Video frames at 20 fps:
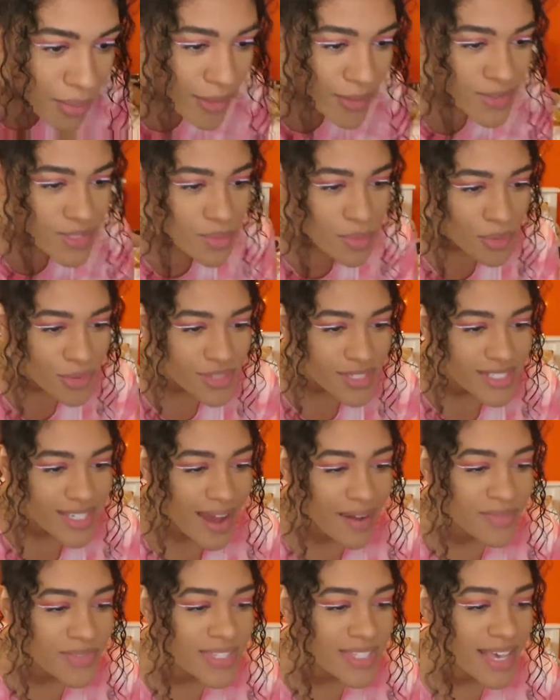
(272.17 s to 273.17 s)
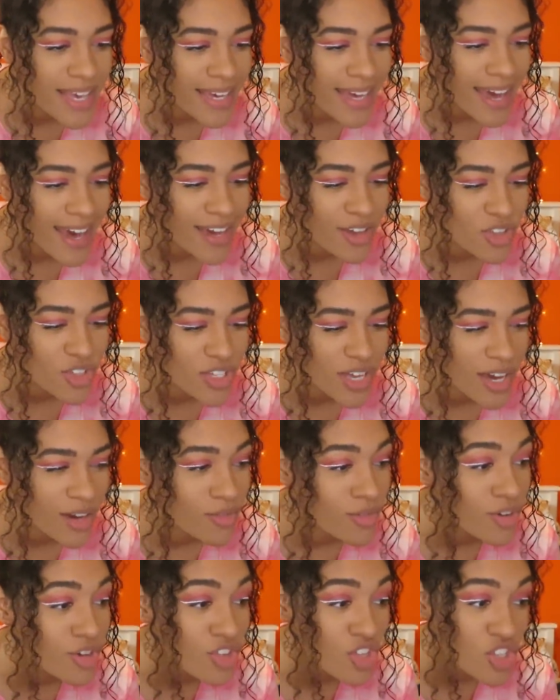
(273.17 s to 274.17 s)
possible to dance like
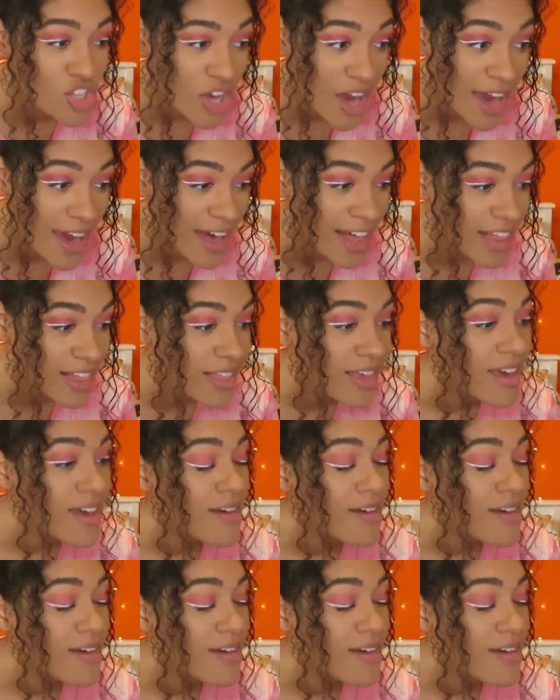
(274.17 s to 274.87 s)
hashtag Rochelle?